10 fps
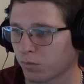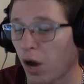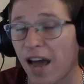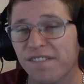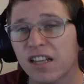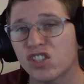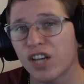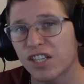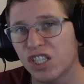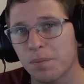Now I think
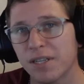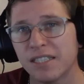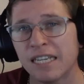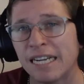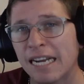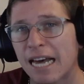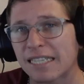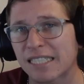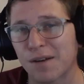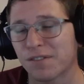ChatGPT
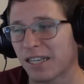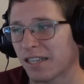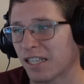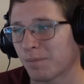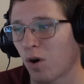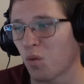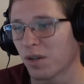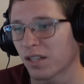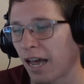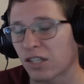realized something in this
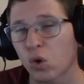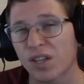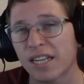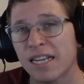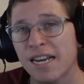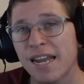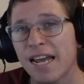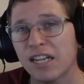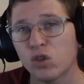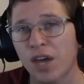moment and saw that he
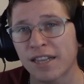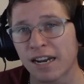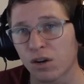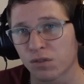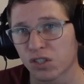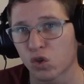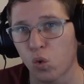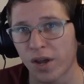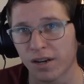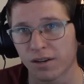needs to get rid of this
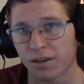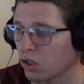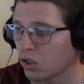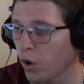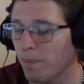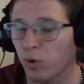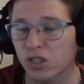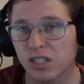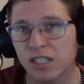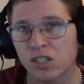queen. So he
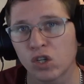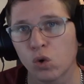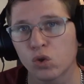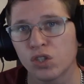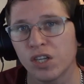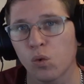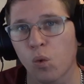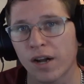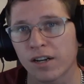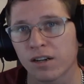pushes his rook to
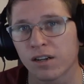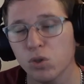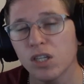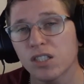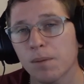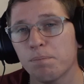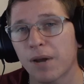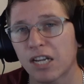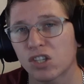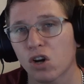d1, putting some
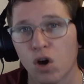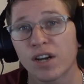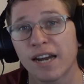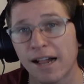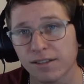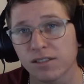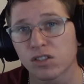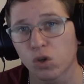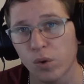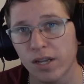pressure on
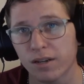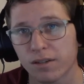Nelson's queen.